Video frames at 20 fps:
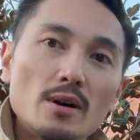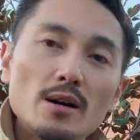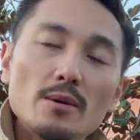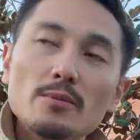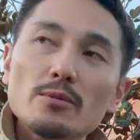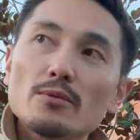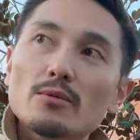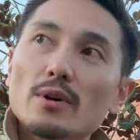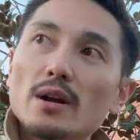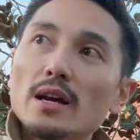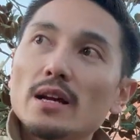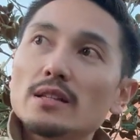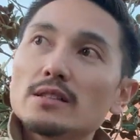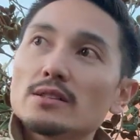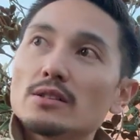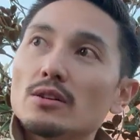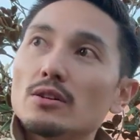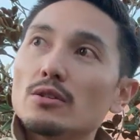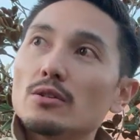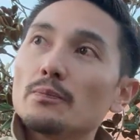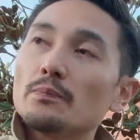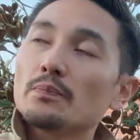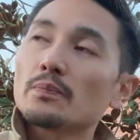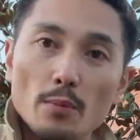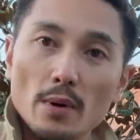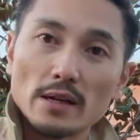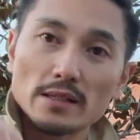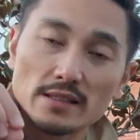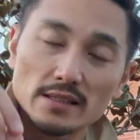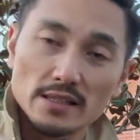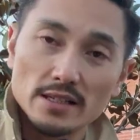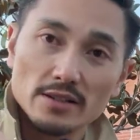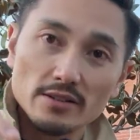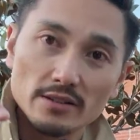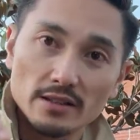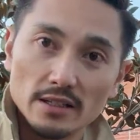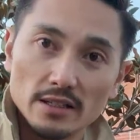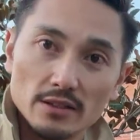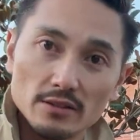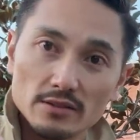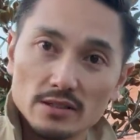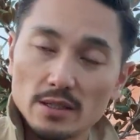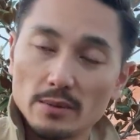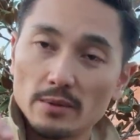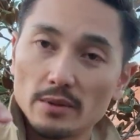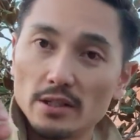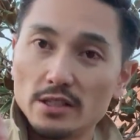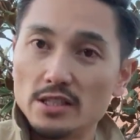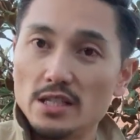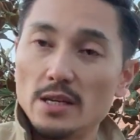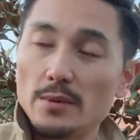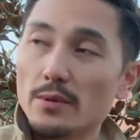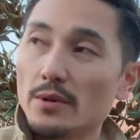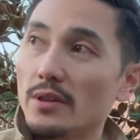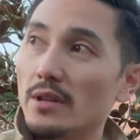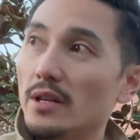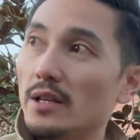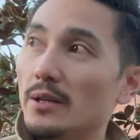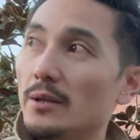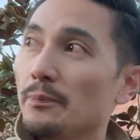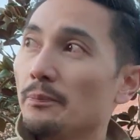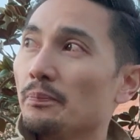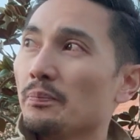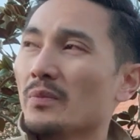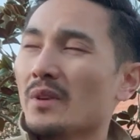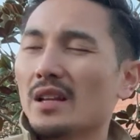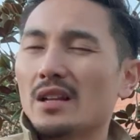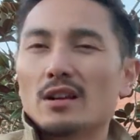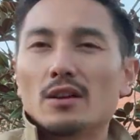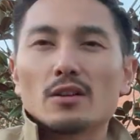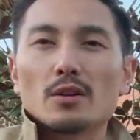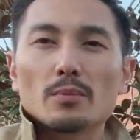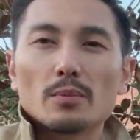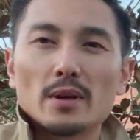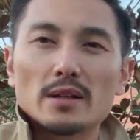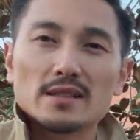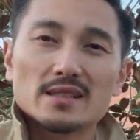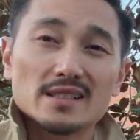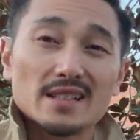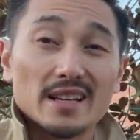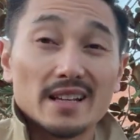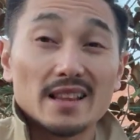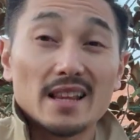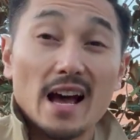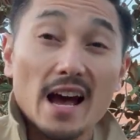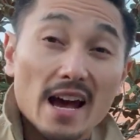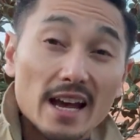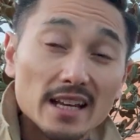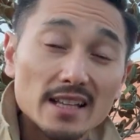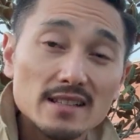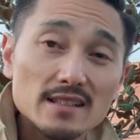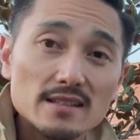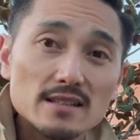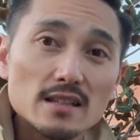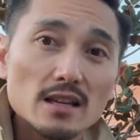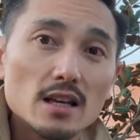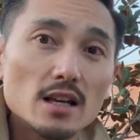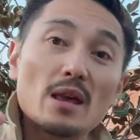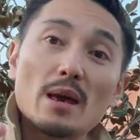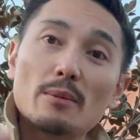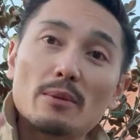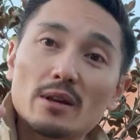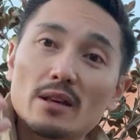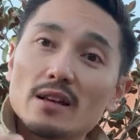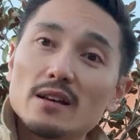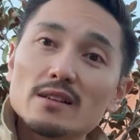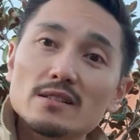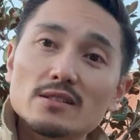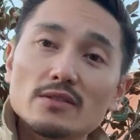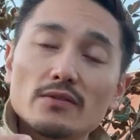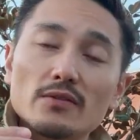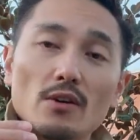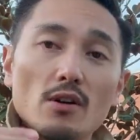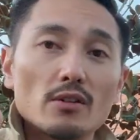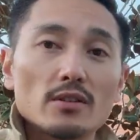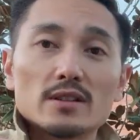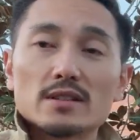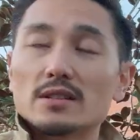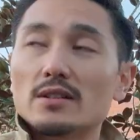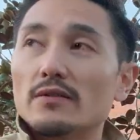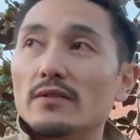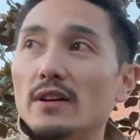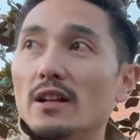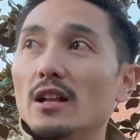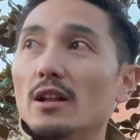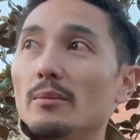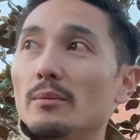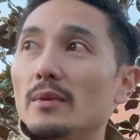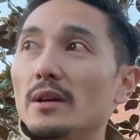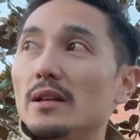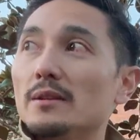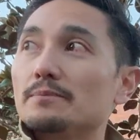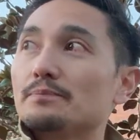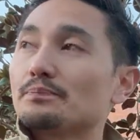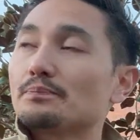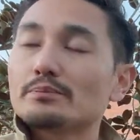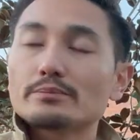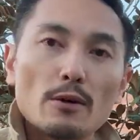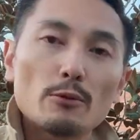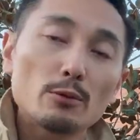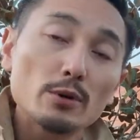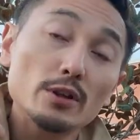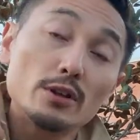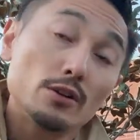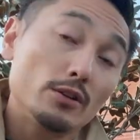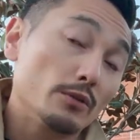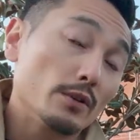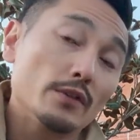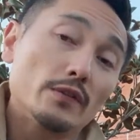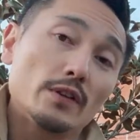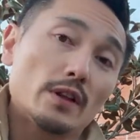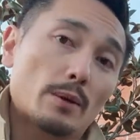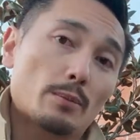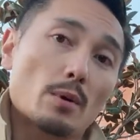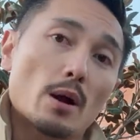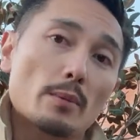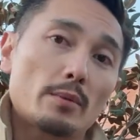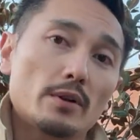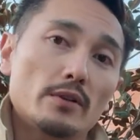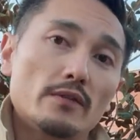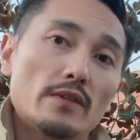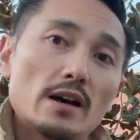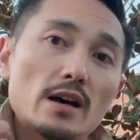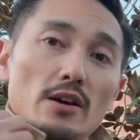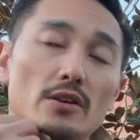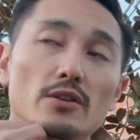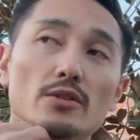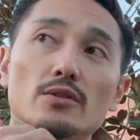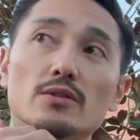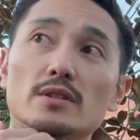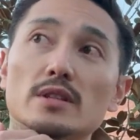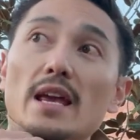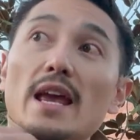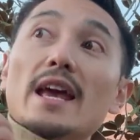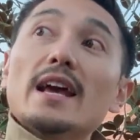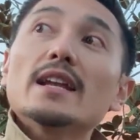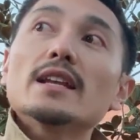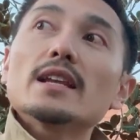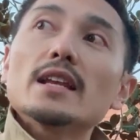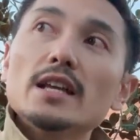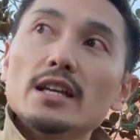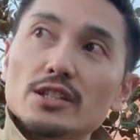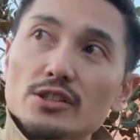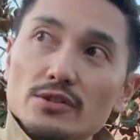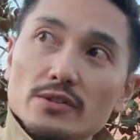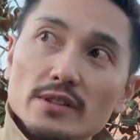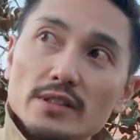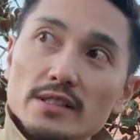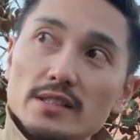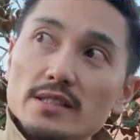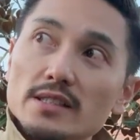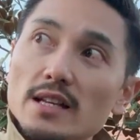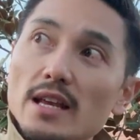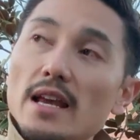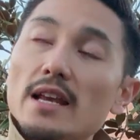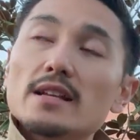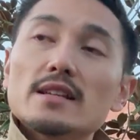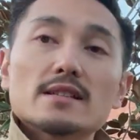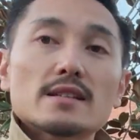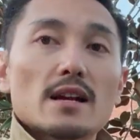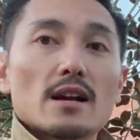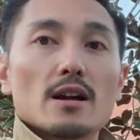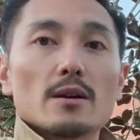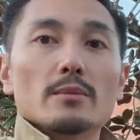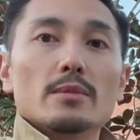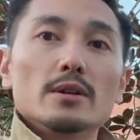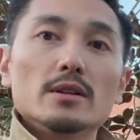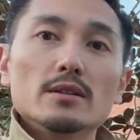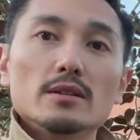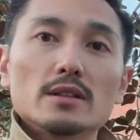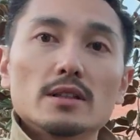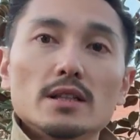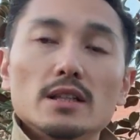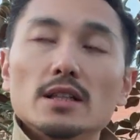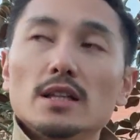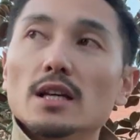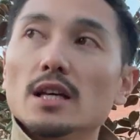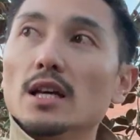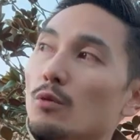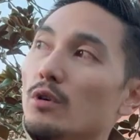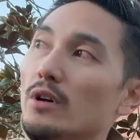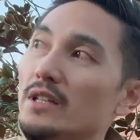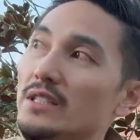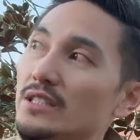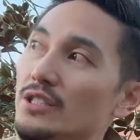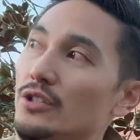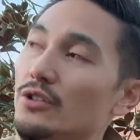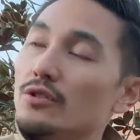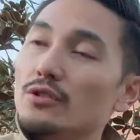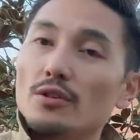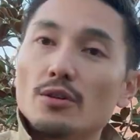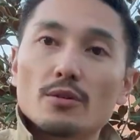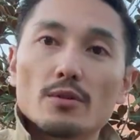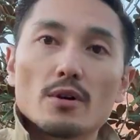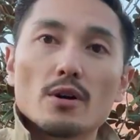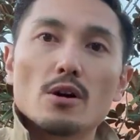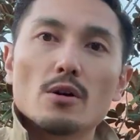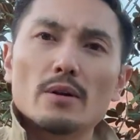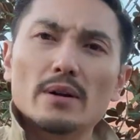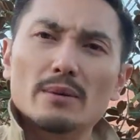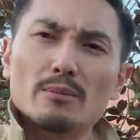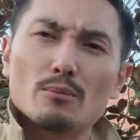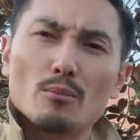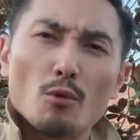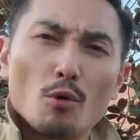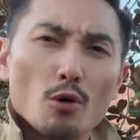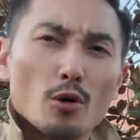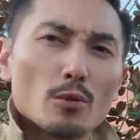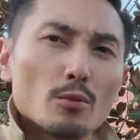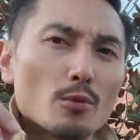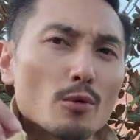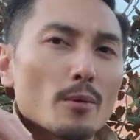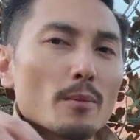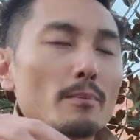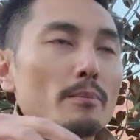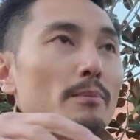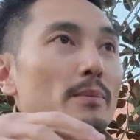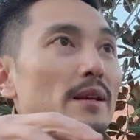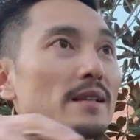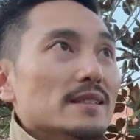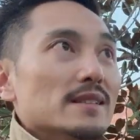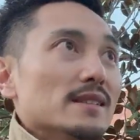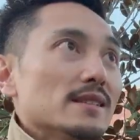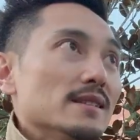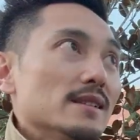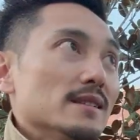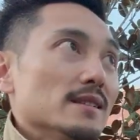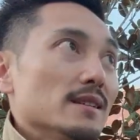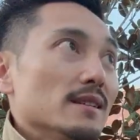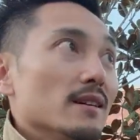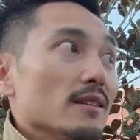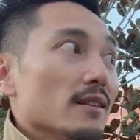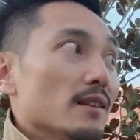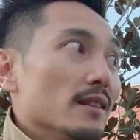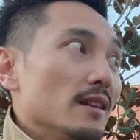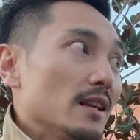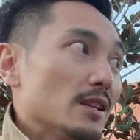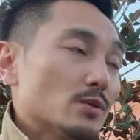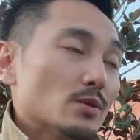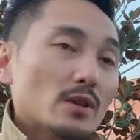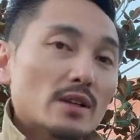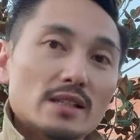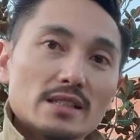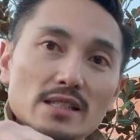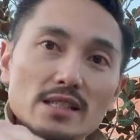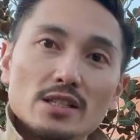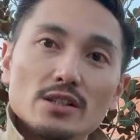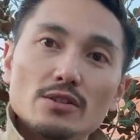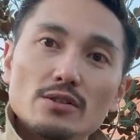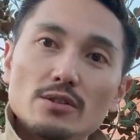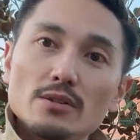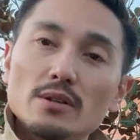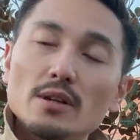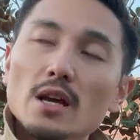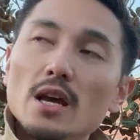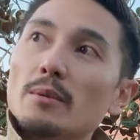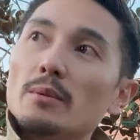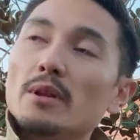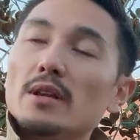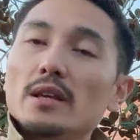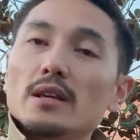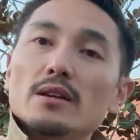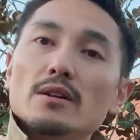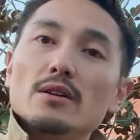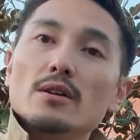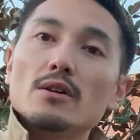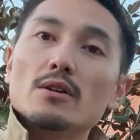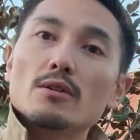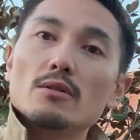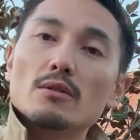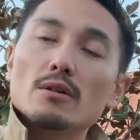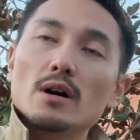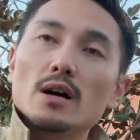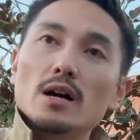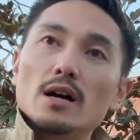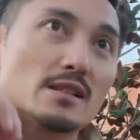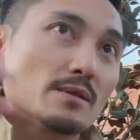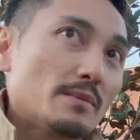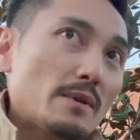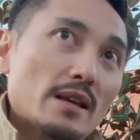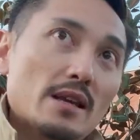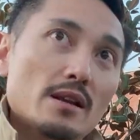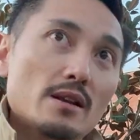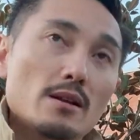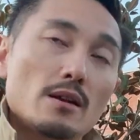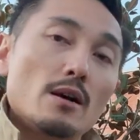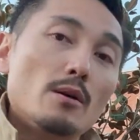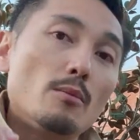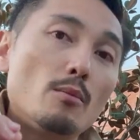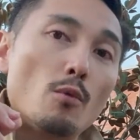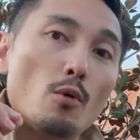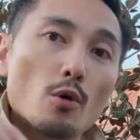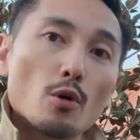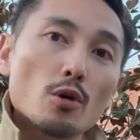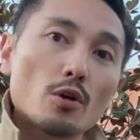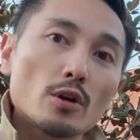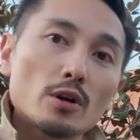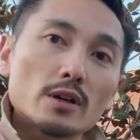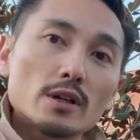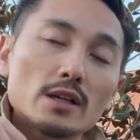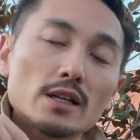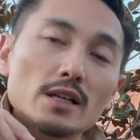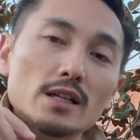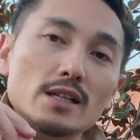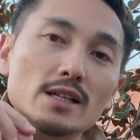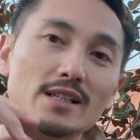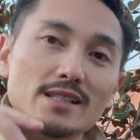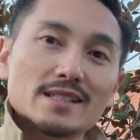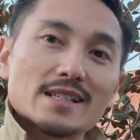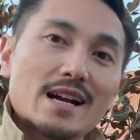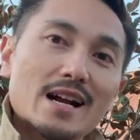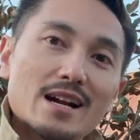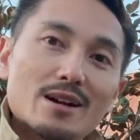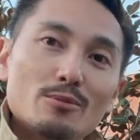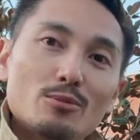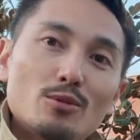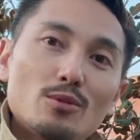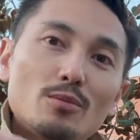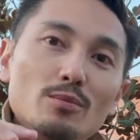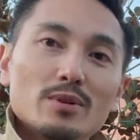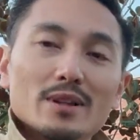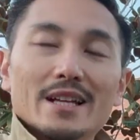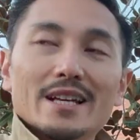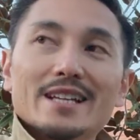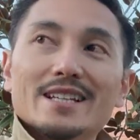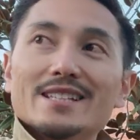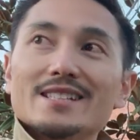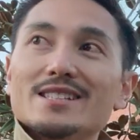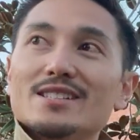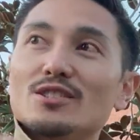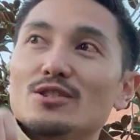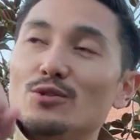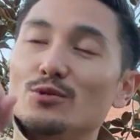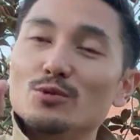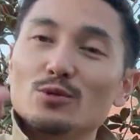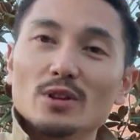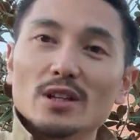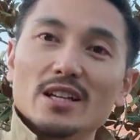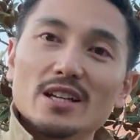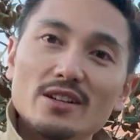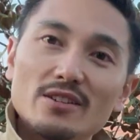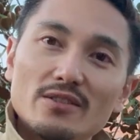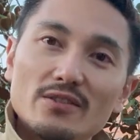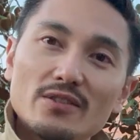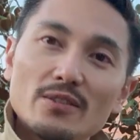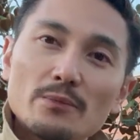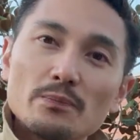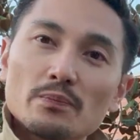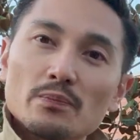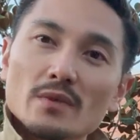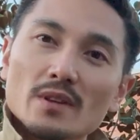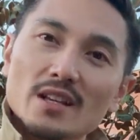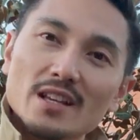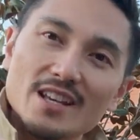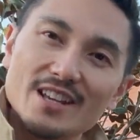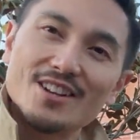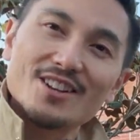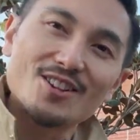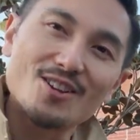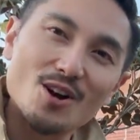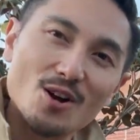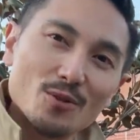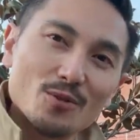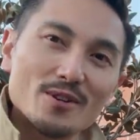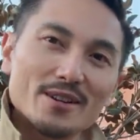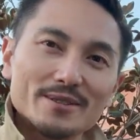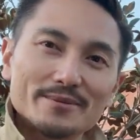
up, right? So home prices here in Eado is typically cheaper than in other places like the Heights. Yeah, because of all this development, we feel like property values and interest and desirability will continue to grow, and more businesses and other things will continue to come to Eado and just make it a more desirable place to live in the long